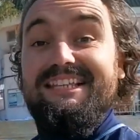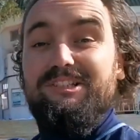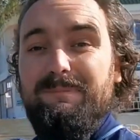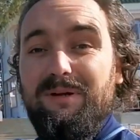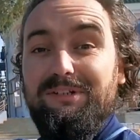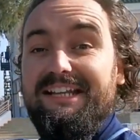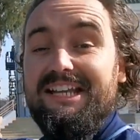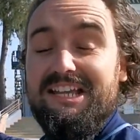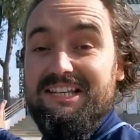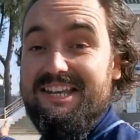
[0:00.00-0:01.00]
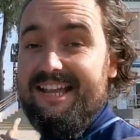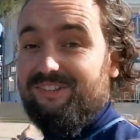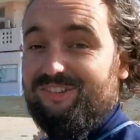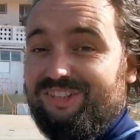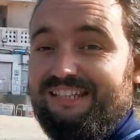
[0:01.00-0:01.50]
These buildings
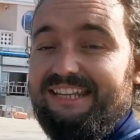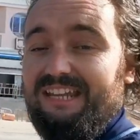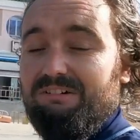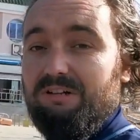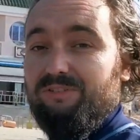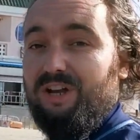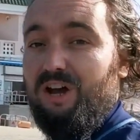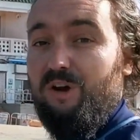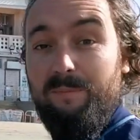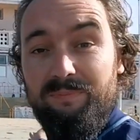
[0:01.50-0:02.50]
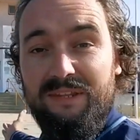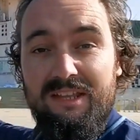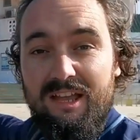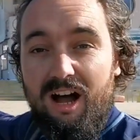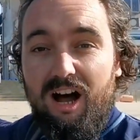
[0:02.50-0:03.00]
next to the heroes' home
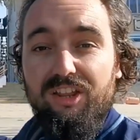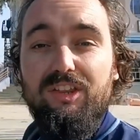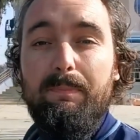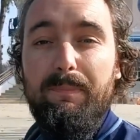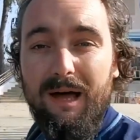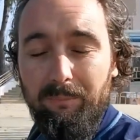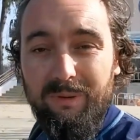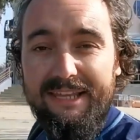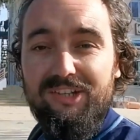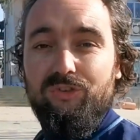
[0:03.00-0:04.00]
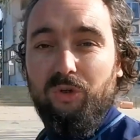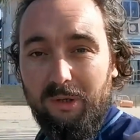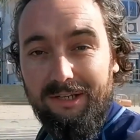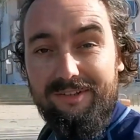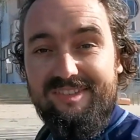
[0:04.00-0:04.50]
are the public
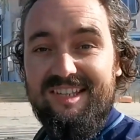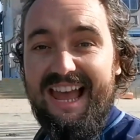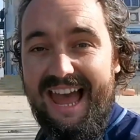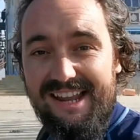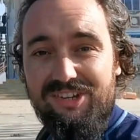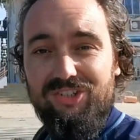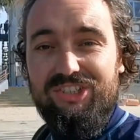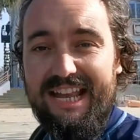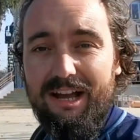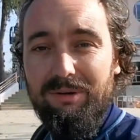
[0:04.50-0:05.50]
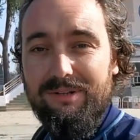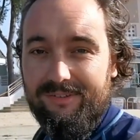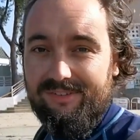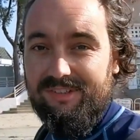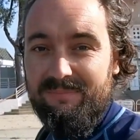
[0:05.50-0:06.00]
toilets and
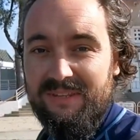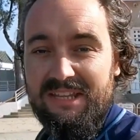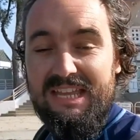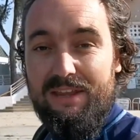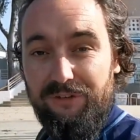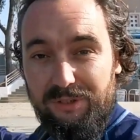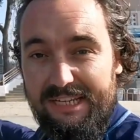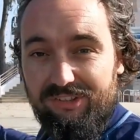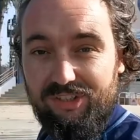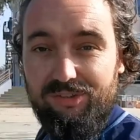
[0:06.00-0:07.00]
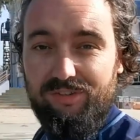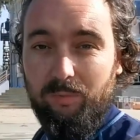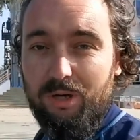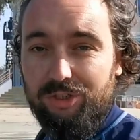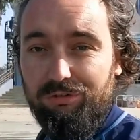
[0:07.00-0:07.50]
showers. If you need to use the
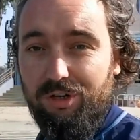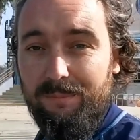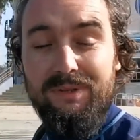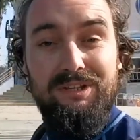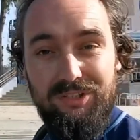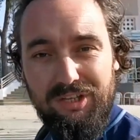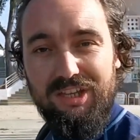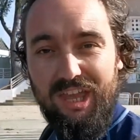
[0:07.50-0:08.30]
washroom, you could